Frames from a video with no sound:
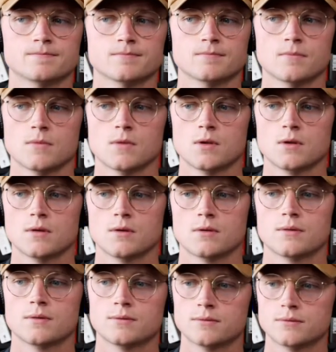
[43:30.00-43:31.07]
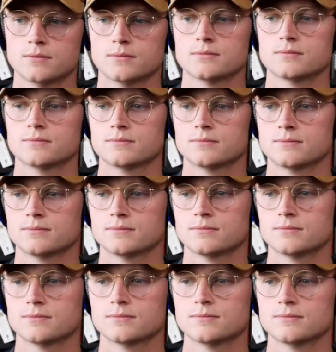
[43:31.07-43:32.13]

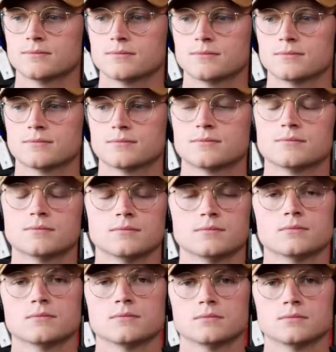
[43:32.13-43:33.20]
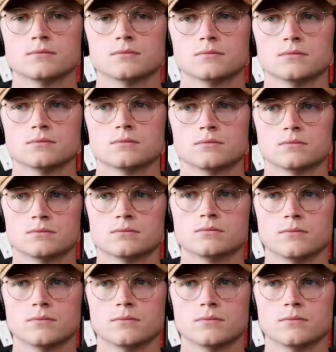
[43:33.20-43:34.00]
This person isn't speaking.